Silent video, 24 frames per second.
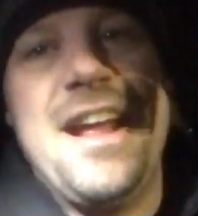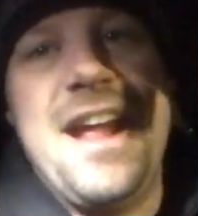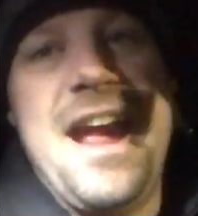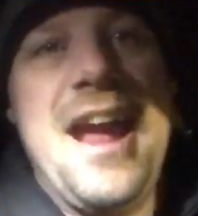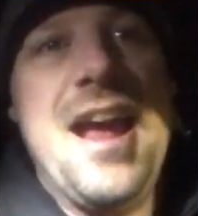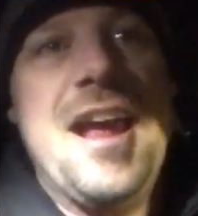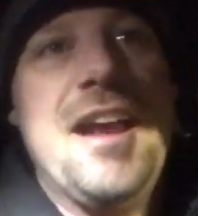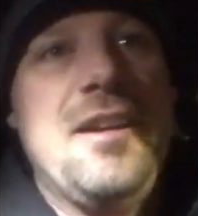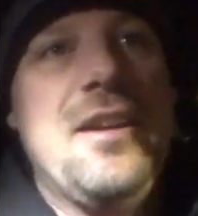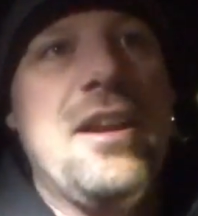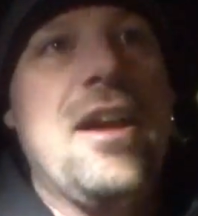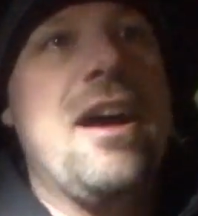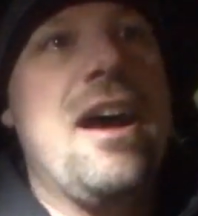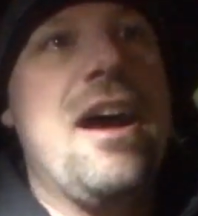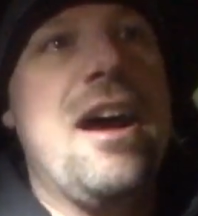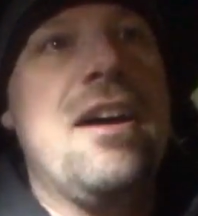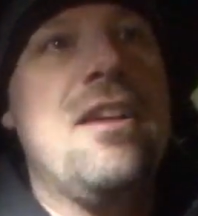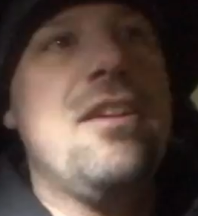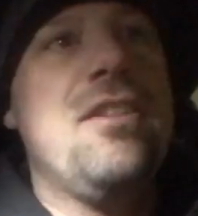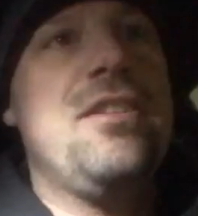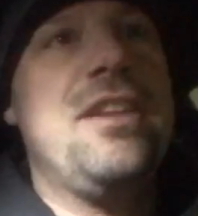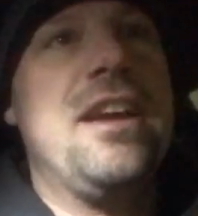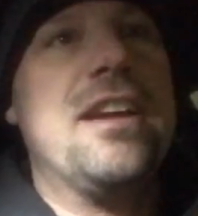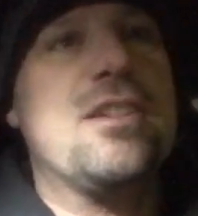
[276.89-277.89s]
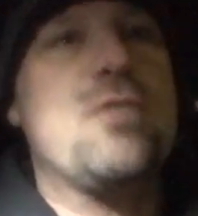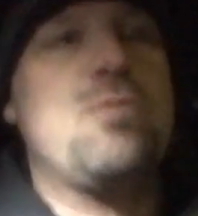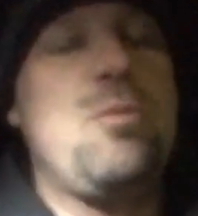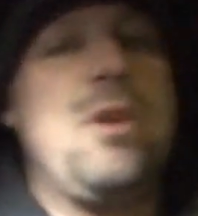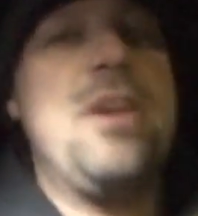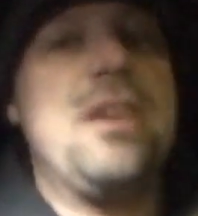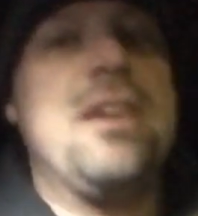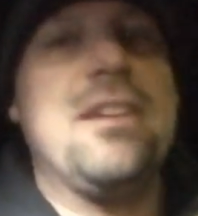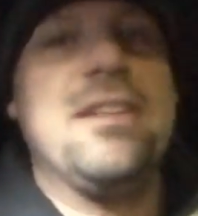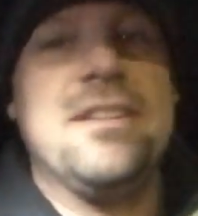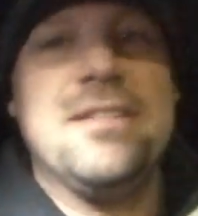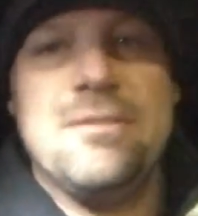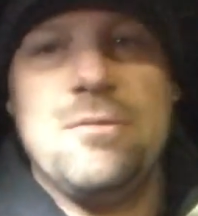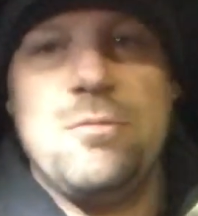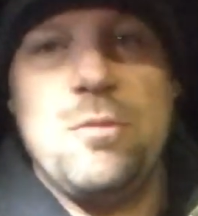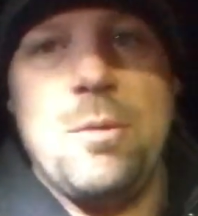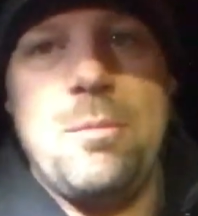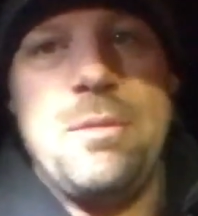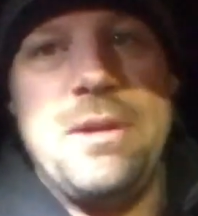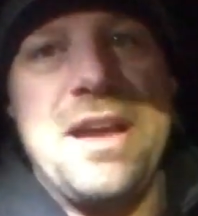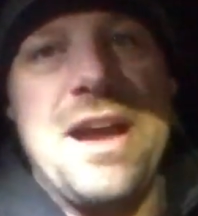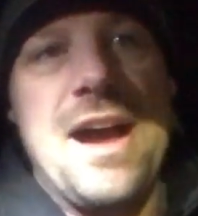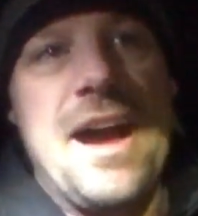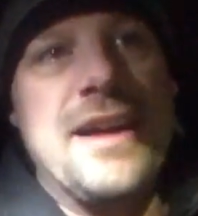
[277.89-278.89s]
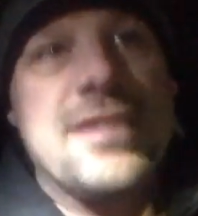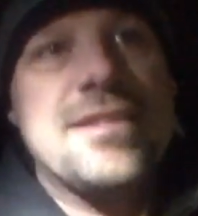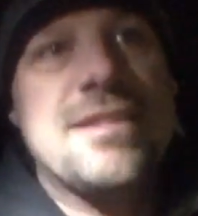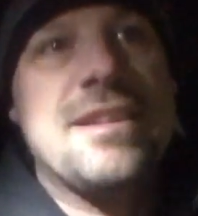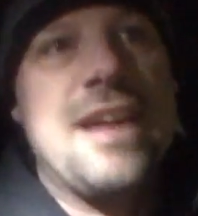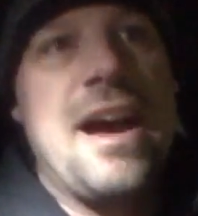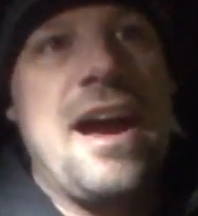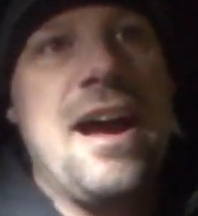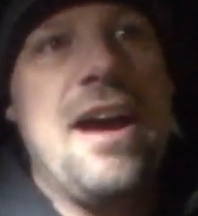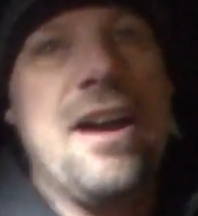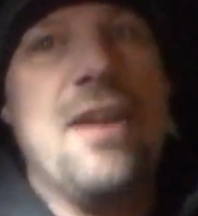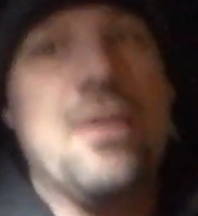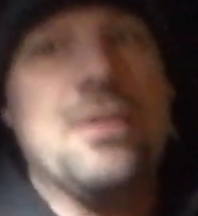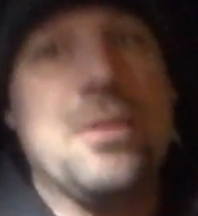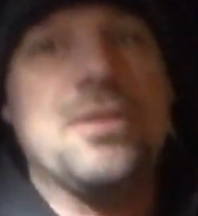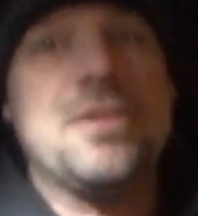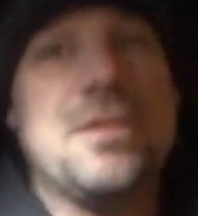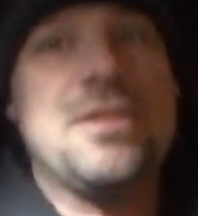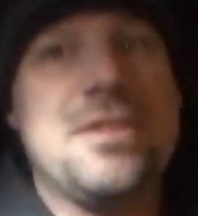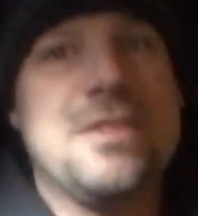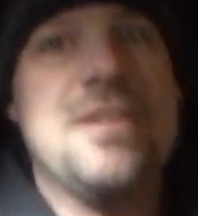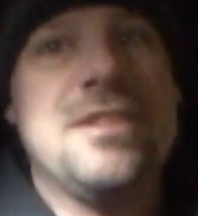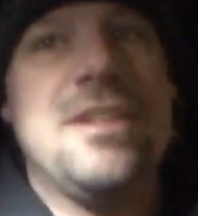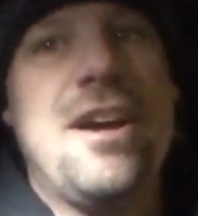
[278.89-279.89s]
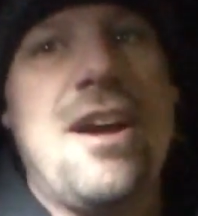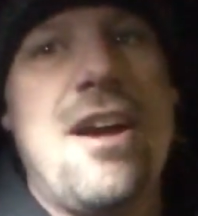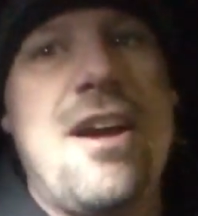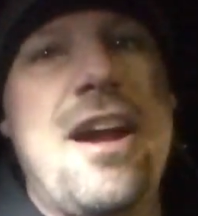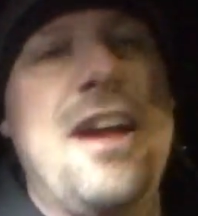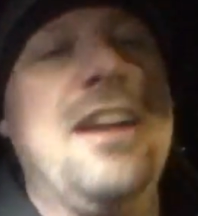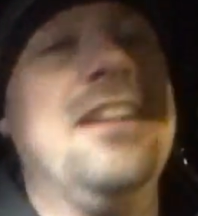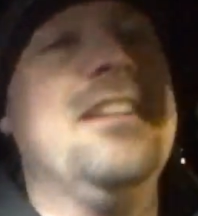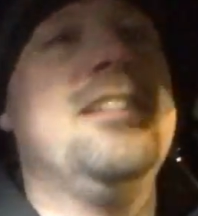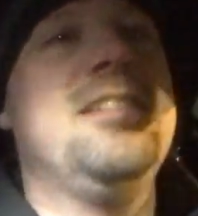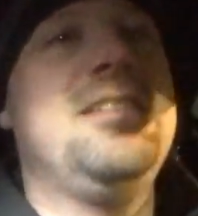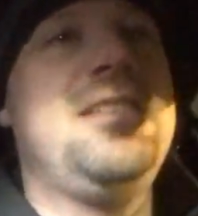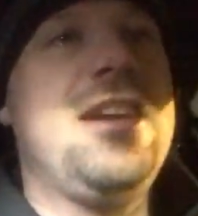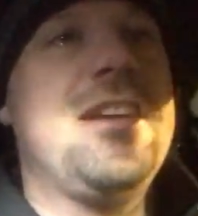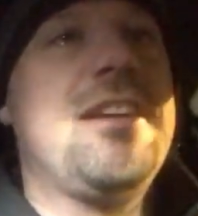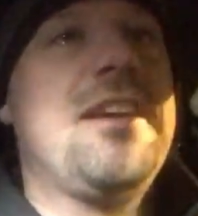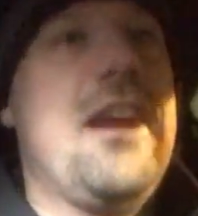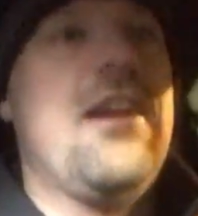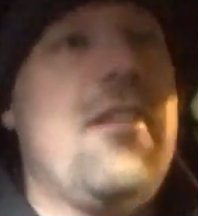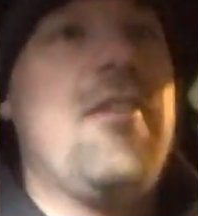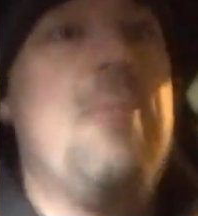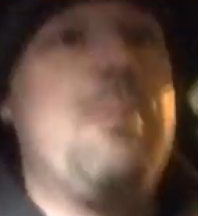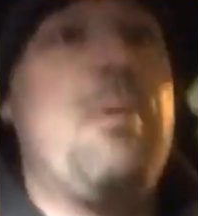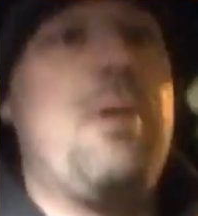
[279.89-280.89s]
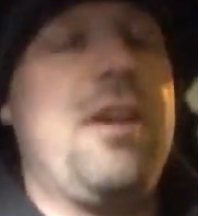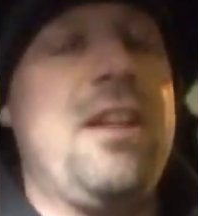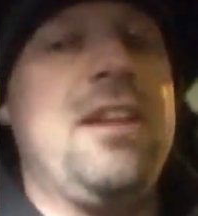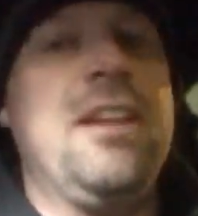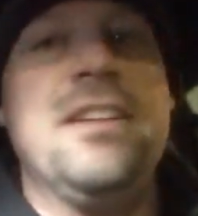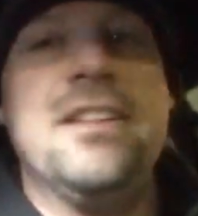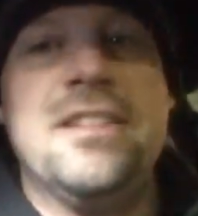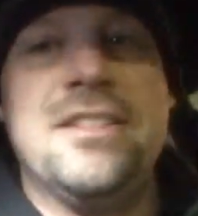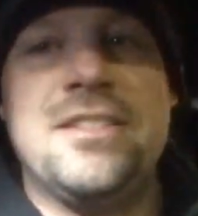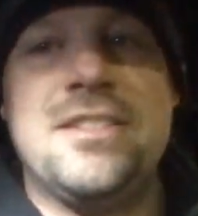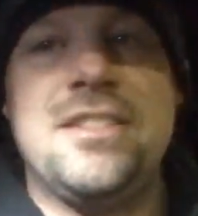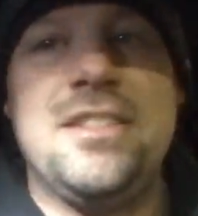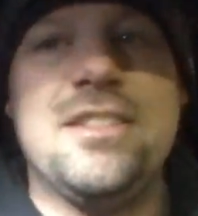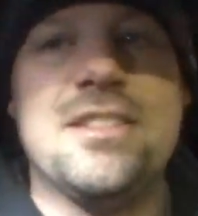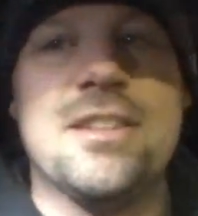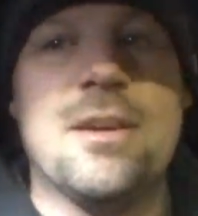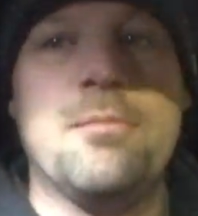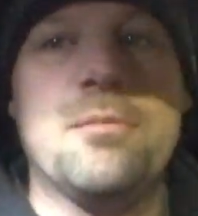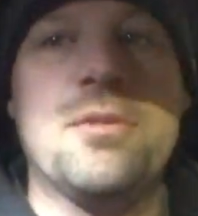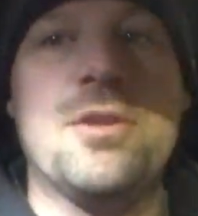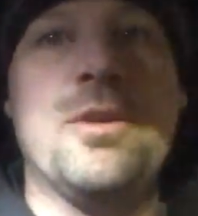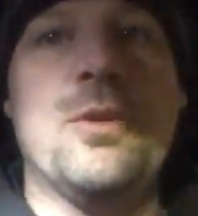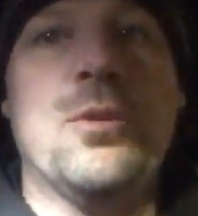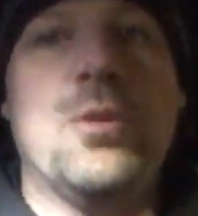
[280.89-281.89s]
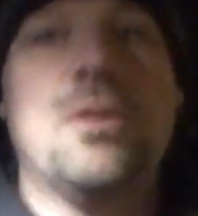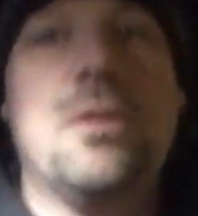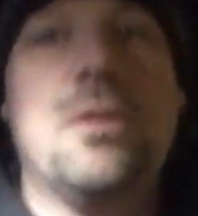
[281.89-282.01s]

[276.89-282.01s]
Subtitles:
And next week, we'll be hostile. All right. Take care, everybody. Let's see something